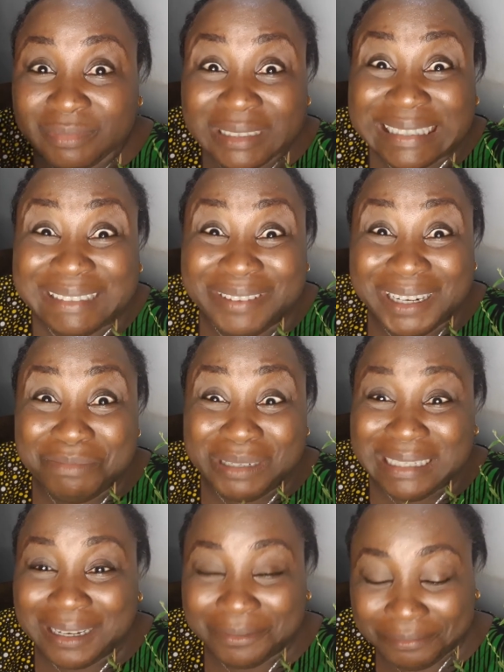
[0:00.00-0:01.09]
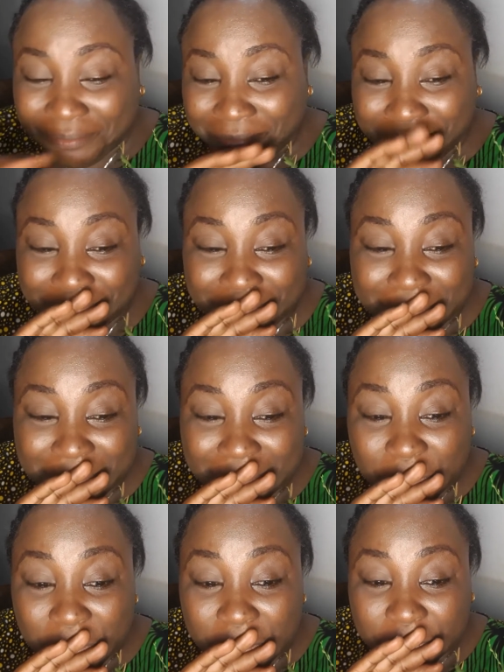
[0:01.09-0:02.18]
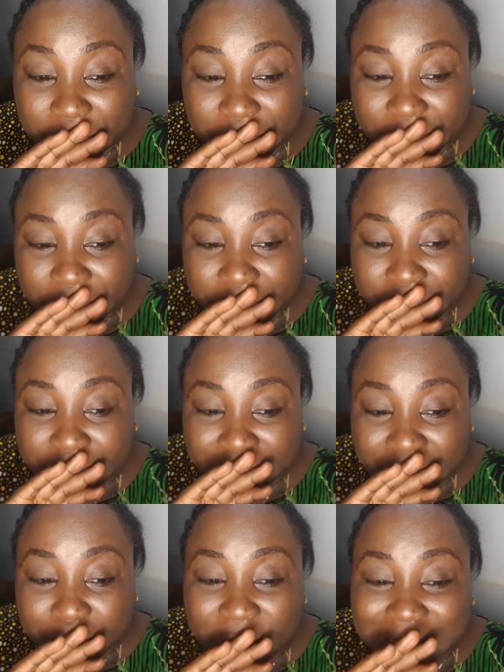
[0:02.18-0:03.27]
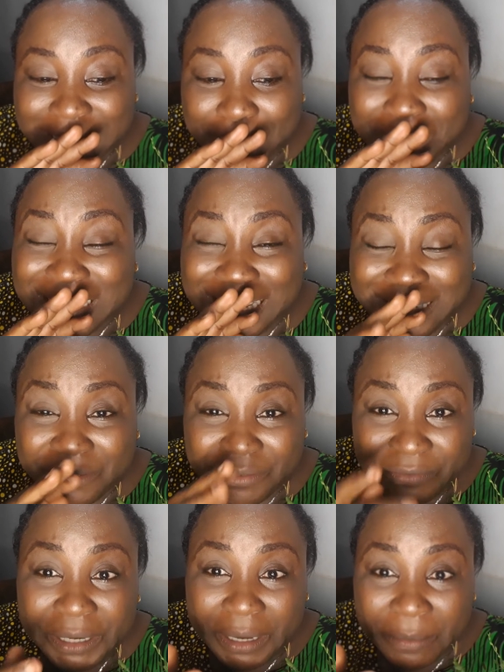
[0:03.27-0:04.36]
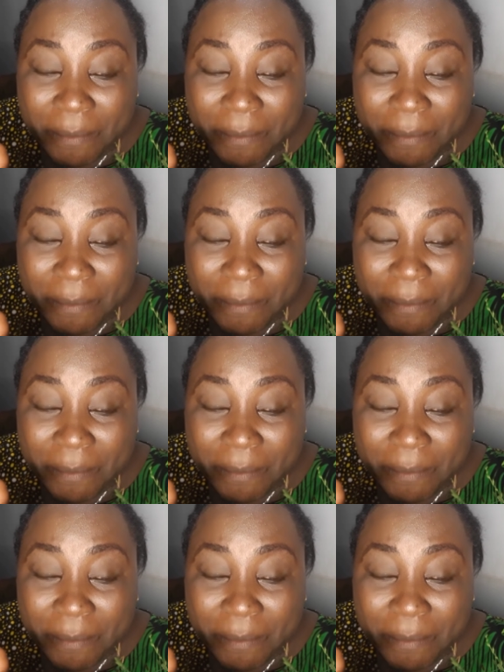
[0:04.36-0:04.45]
It's very bitter. Oh, but it's like bitter leaf, really.